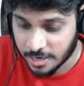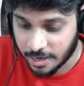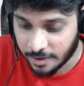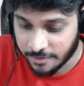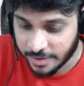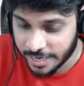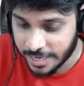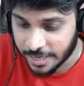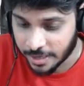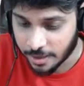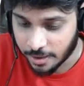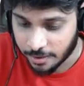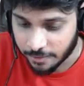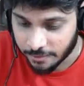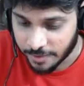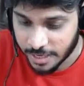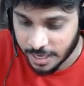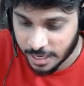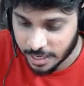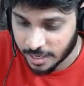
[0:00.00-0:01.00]
covering
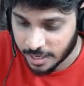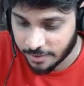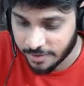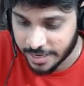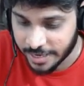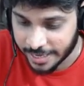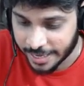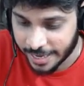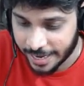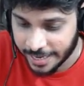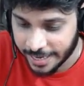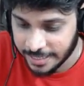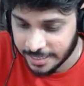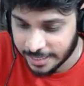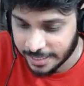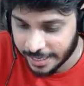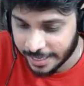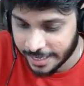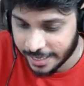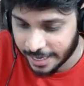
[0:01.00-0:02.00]

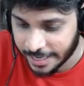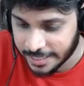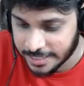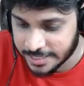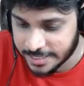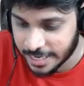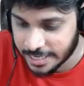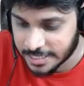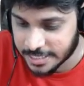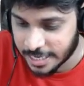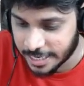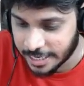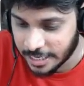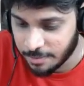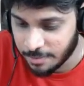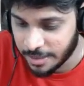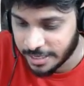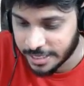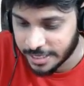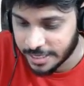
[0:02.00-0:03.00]
entire ICAI
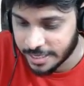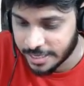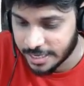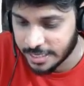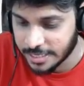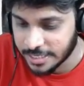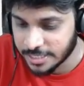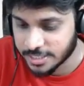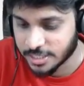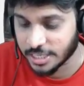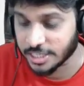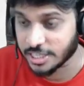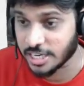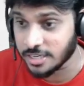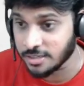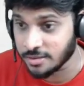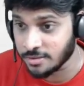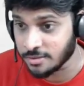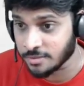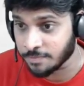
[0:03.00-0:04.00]
study material
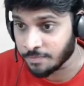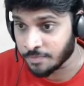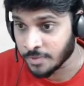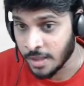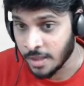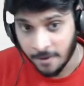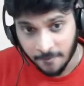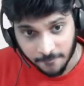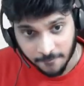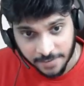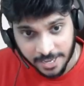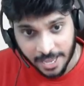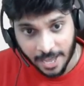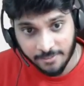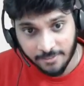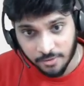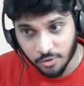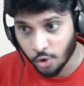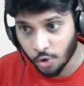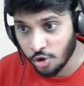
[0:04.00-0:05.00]
discussion. We
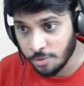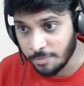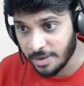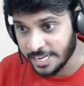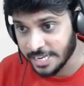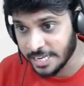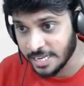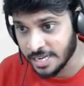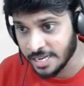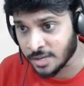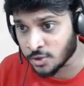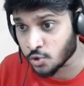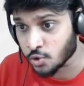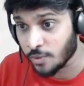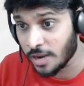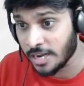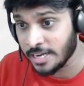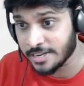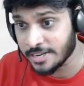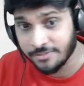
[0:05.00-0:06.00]
have our own materials,
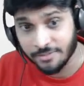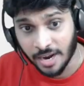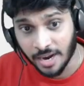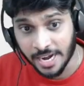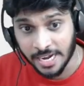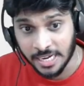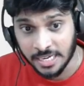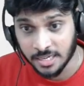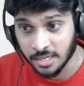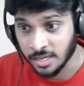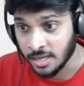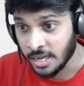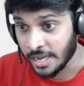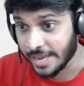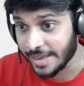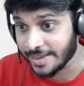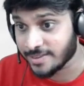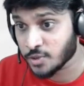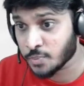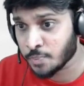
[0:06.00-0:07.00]
well refined,
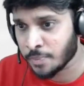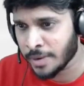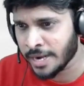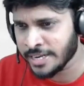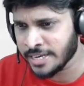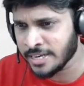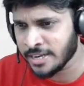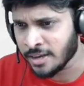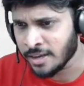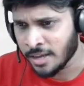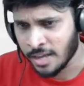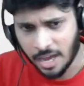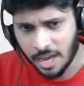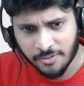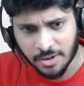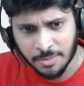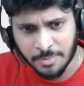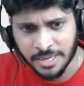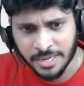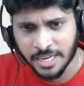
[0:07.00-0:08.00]
explained in a,
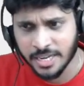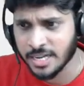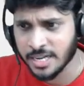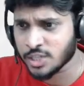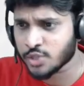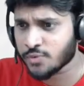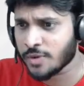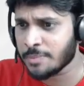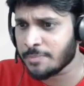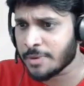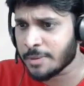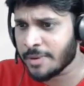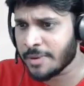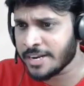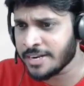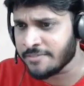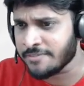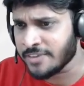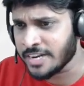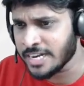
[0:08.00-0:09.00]
our materials were prepared
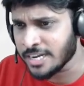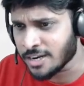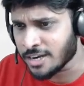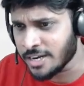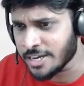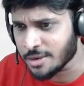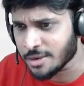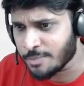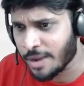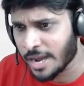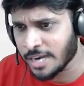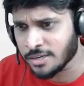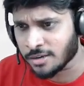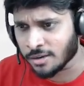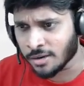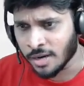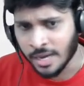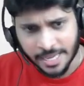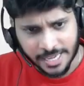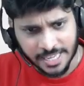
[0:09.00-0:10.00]
in a very clear manner.
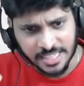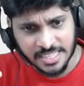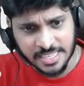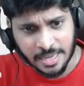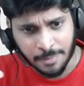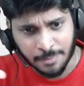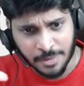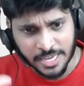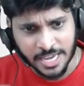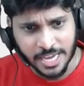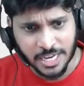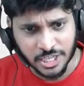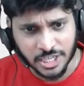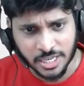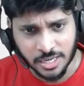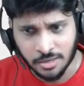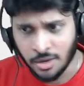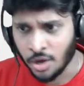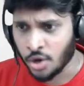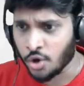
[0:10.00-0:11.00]
In the
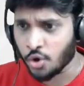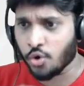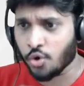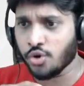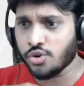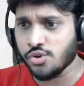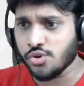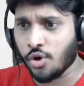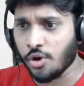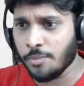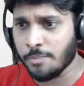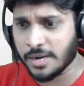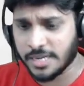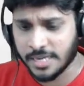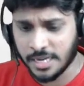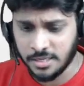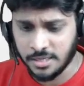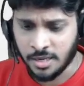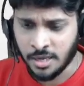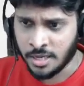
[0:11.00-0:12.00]
application, go to home
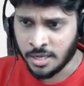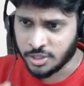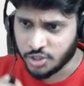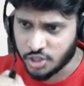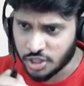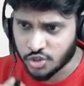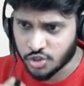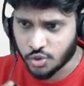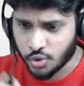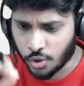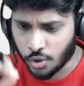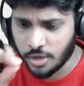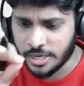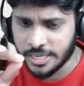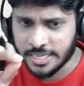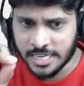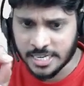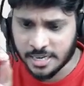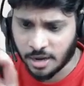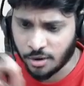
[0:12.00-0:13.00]
button, just scroll
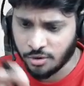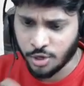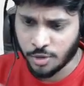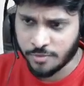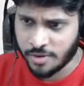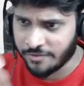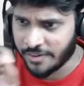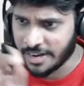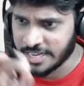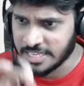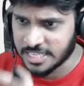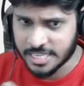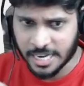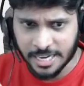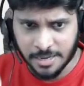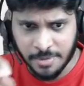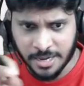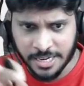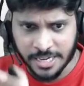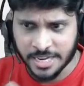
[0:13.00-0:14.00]
little down, you will find
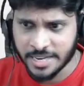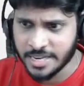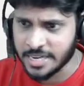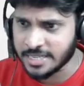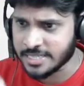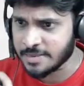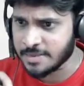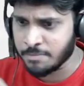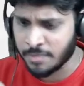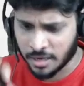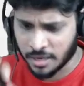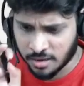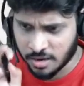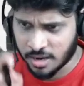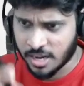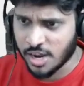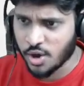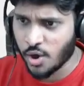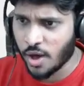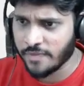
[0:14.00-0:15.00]
study material symbol.
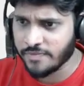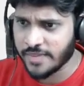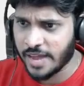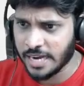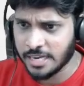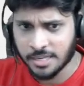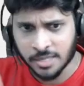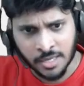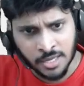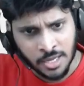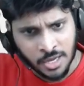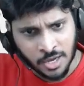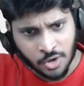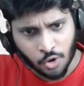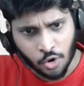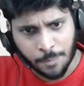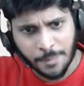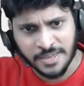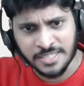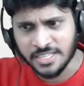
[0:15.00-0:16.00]
Click on that,
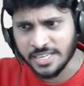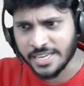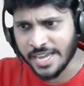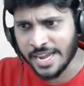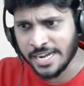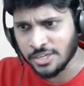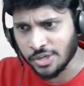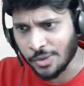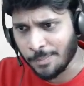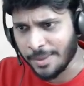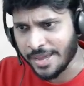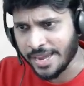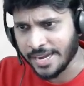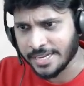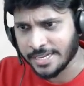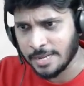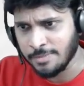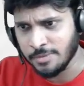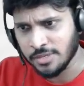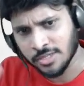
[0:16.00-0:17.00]
open CA Inter May
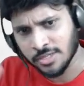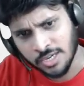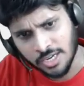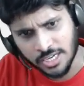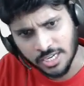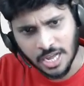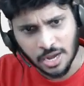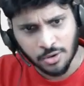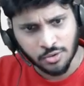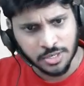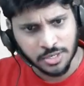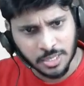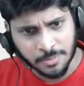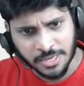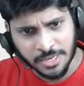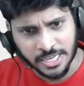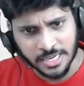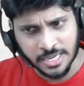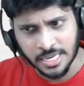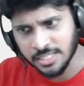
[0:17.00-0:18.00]
attempt, download the
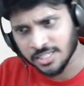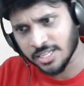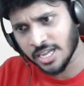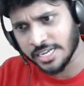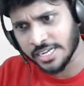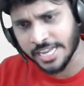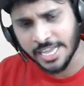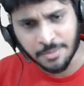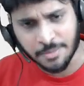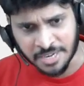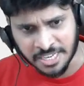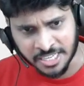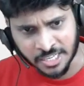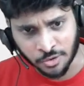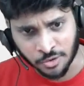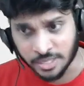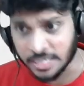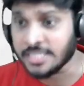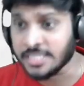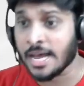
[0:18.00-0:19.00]
materials, take
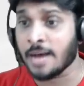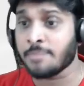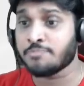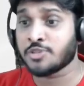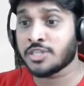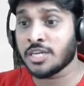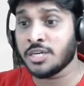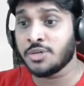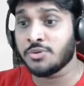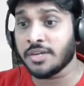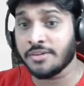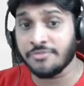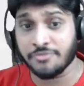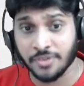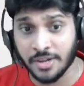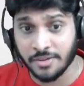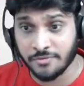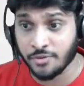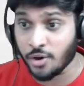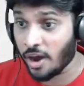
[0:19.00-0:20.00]
printout. It's absolutely
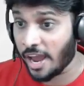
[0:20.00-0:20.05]
free for